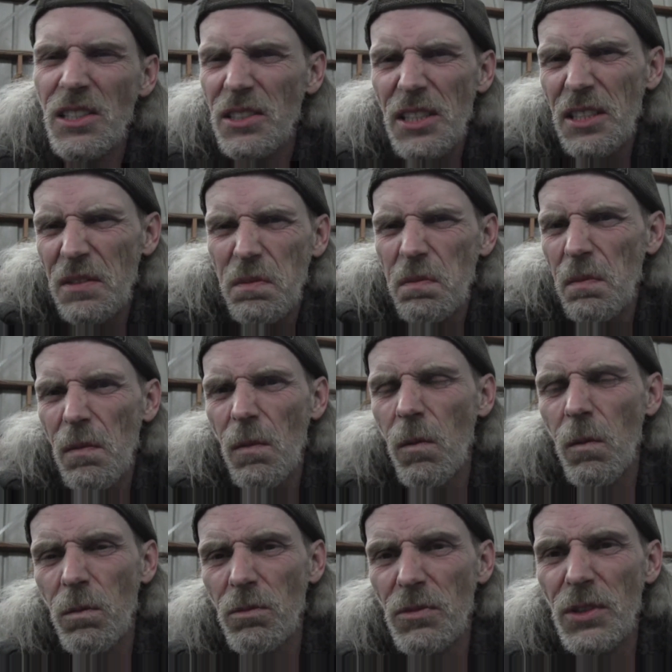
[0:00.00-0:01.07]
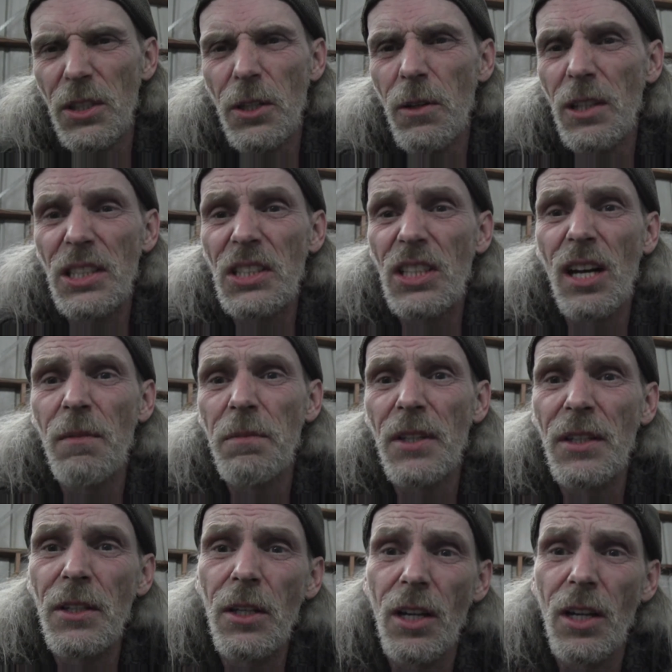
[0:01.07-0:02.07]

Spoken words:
just doing something.